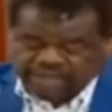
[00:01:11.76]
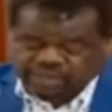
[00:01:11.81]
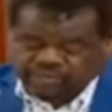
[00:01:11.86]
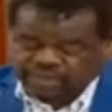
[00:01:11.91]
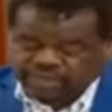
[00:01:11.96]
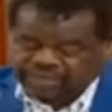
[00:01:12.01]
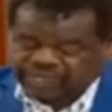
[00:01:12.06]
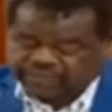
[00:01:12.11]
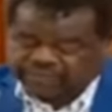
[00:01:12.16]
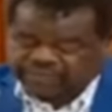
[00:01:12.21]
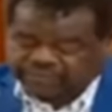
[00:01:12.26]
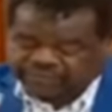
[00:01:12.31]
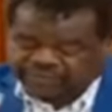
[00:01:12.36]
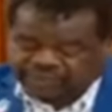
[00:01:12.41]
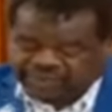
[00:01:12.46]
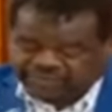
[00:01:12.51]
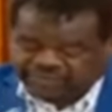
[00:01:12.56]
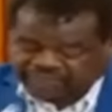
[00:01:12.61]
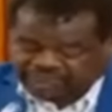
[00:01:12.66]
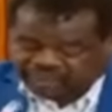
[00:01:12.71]
at
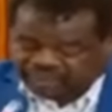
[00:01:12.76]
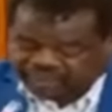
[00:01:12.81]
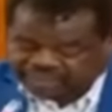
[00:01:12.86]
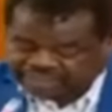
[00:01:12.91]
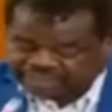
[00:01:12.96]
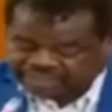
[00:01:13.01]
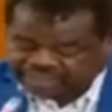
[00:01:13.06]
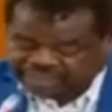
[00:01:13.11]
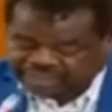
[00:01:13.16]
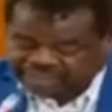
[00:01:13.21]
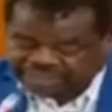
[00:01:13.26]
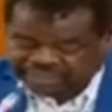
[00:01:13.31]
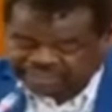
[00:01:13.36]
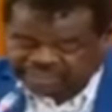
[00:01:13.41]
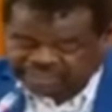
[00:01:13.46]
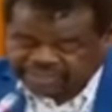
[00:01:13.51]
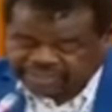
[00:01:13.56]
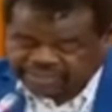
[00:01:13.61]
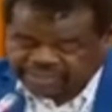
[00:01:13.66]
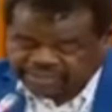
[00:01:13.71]
20:45 hours,
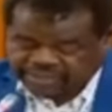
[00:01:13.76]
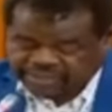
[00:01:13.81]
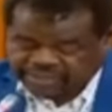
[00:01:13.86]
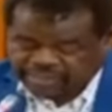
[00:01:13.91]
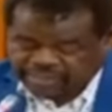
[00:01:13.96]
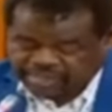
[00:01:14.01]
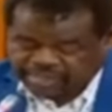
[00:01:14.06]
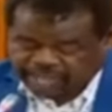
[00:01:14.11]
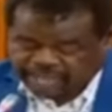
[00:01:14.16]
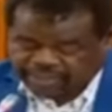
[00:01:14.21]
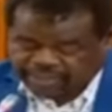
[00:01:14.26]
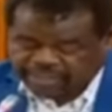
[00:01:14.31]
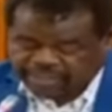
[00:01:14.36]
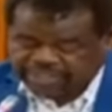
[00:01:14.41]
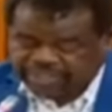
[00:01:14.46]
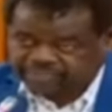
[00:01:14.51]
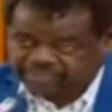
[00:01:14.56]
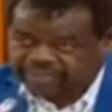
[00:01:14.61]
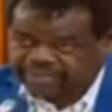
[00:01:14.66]
about